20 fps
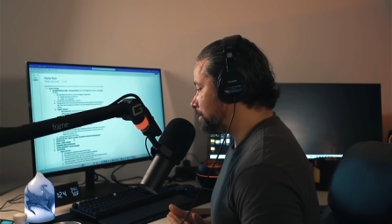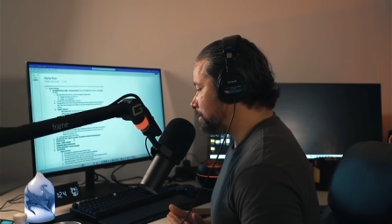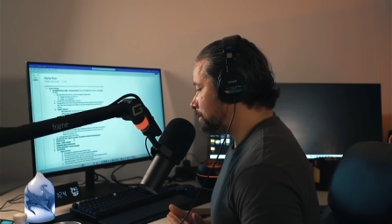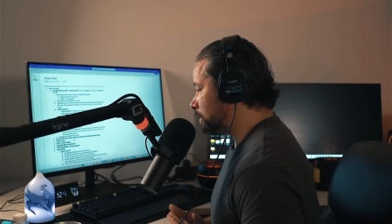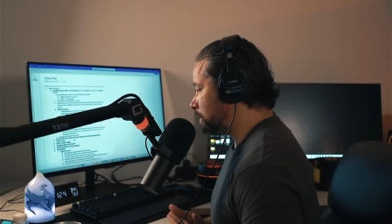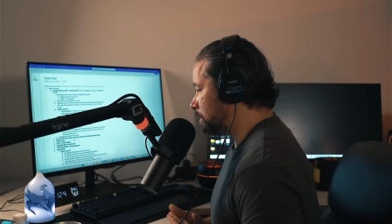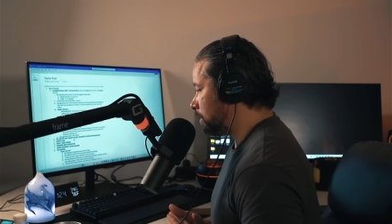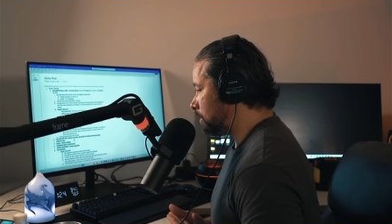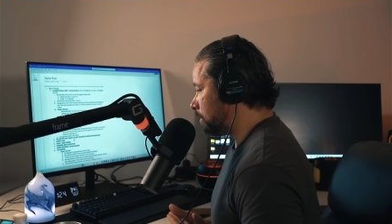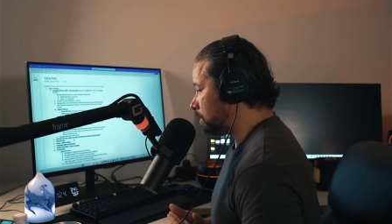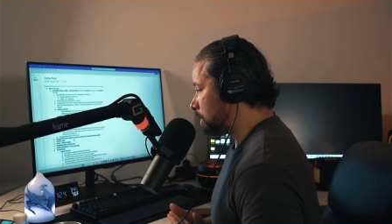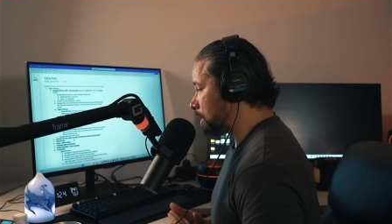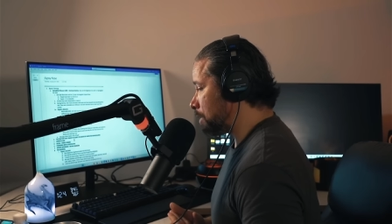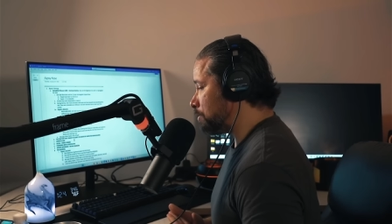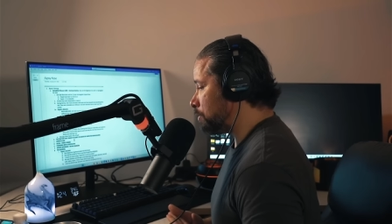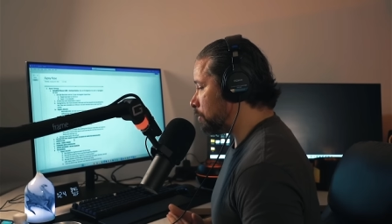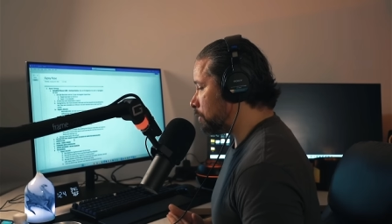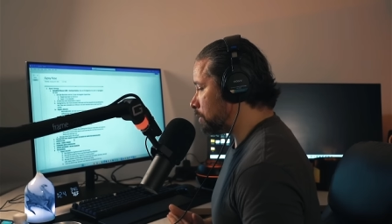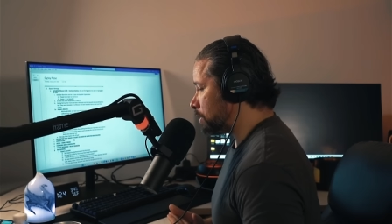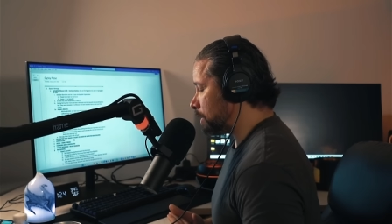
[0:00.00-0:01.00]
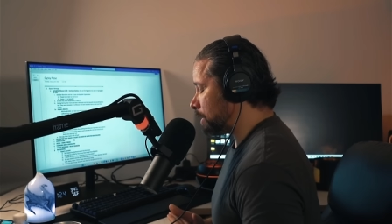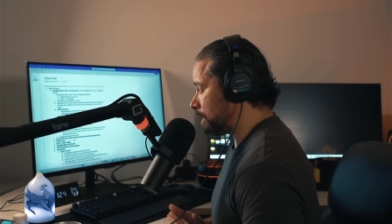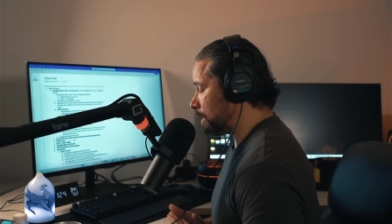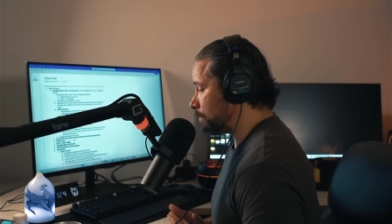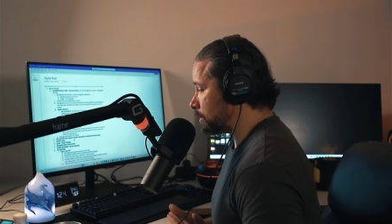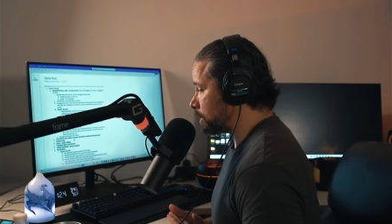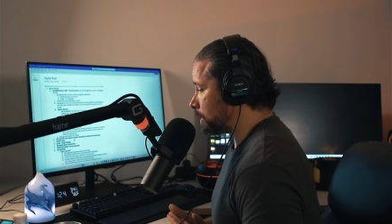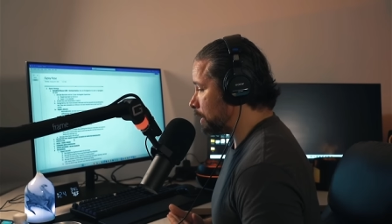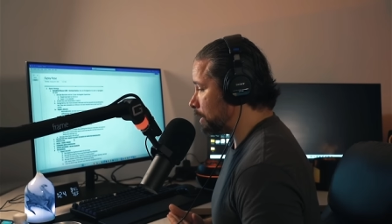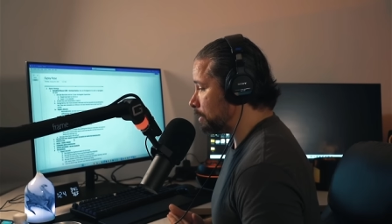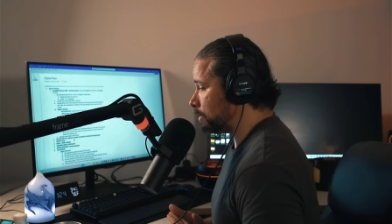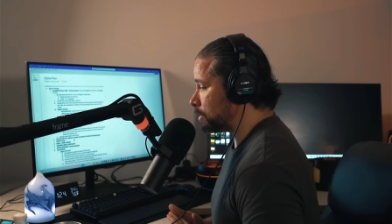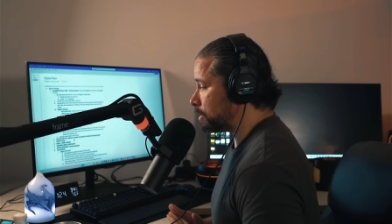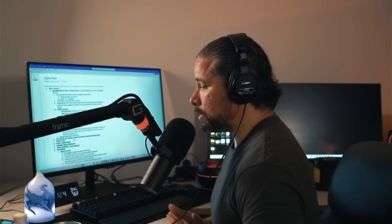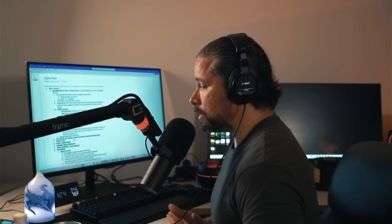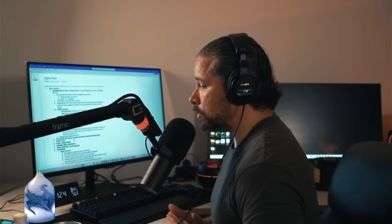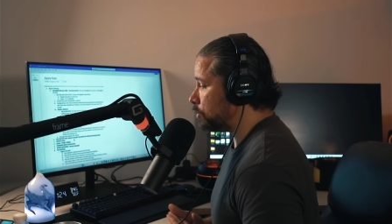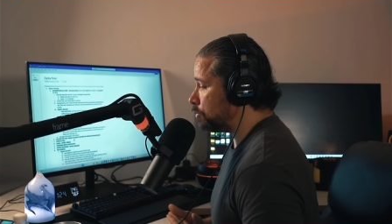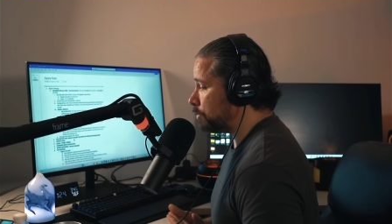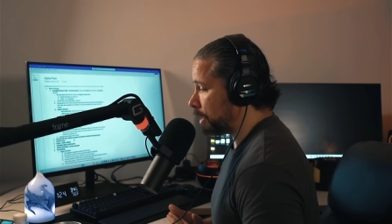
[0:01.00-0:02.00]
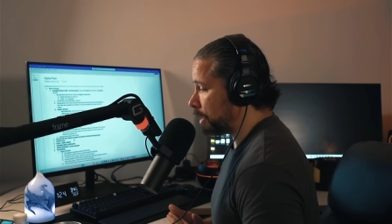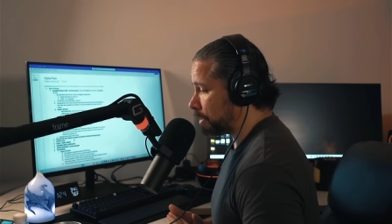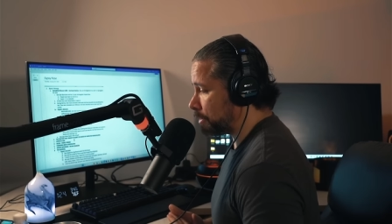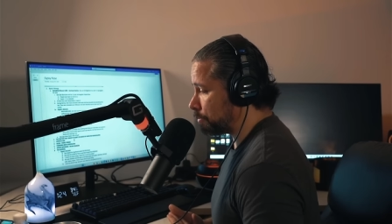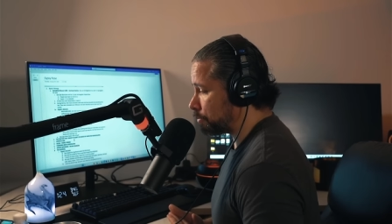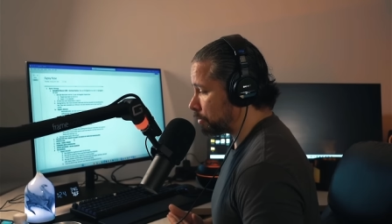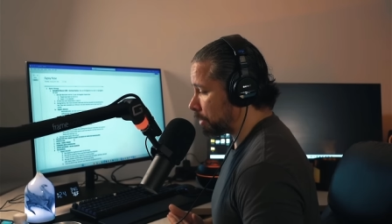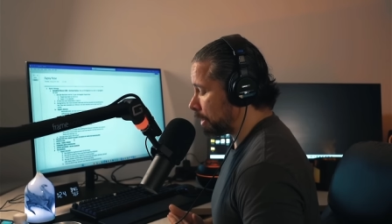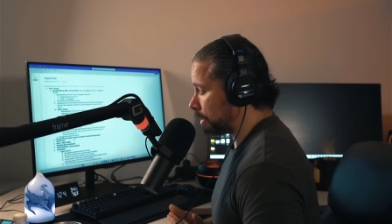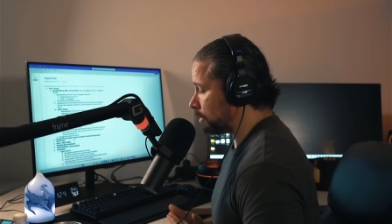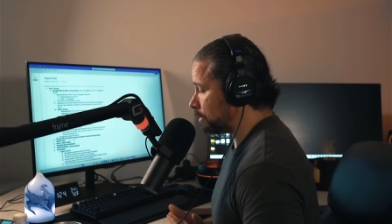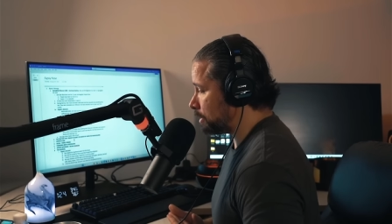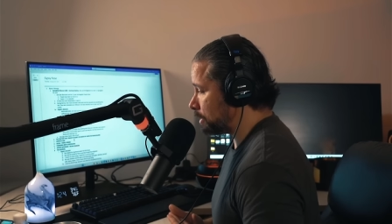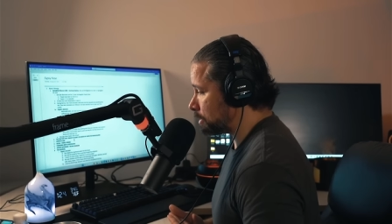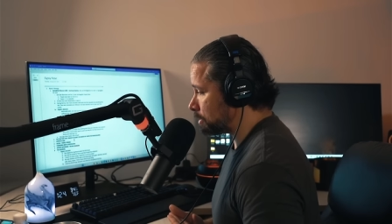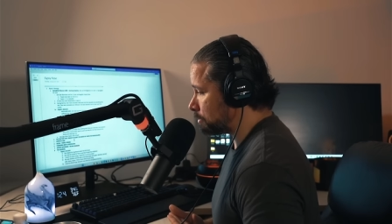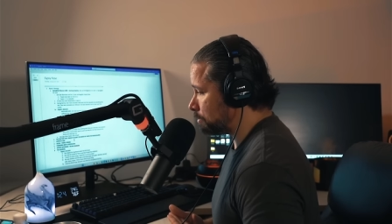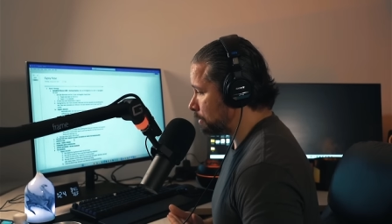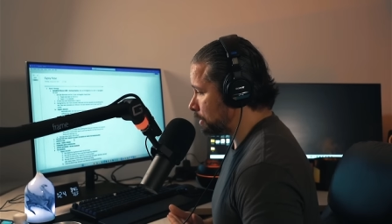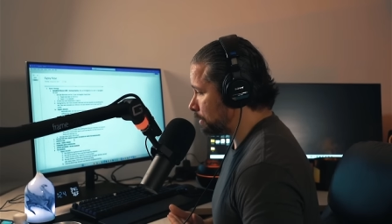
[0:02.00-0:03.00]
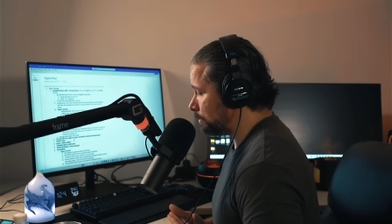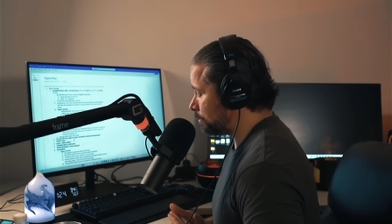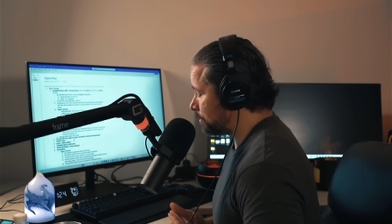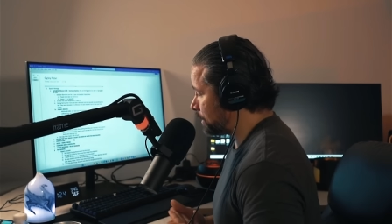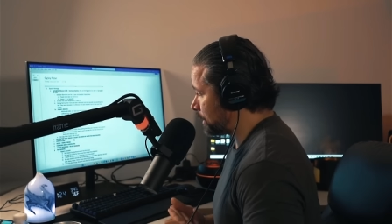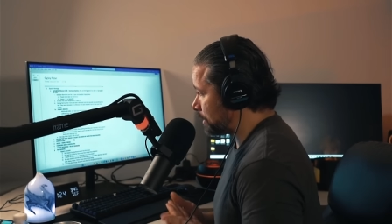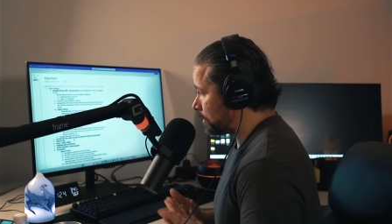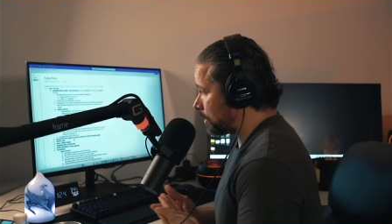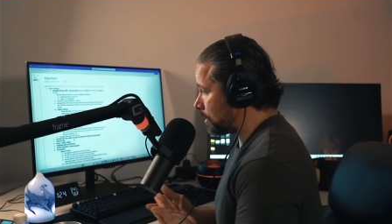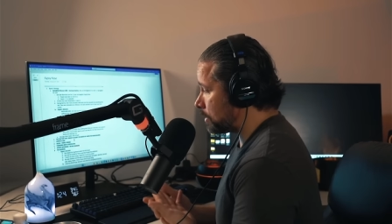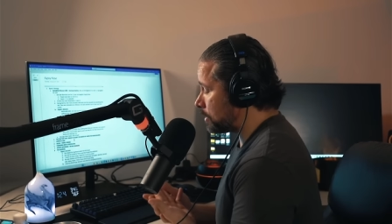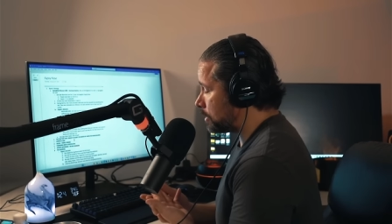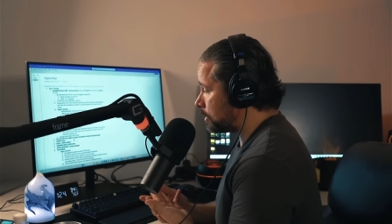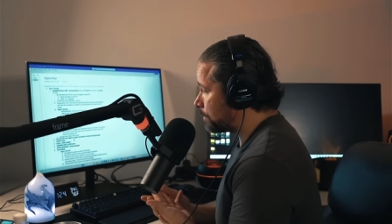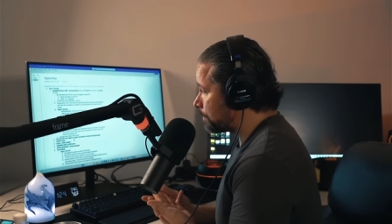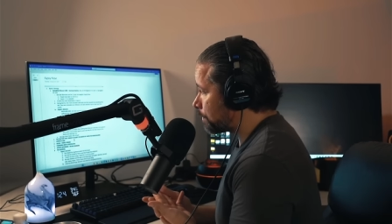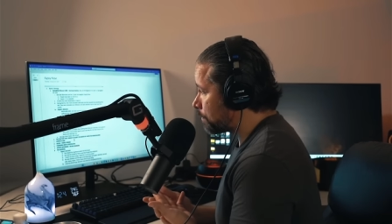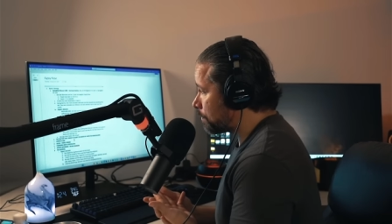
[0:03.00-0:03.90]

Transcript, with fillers: you know, a lot more than I ever cared to know about it prior to this. But my daughter,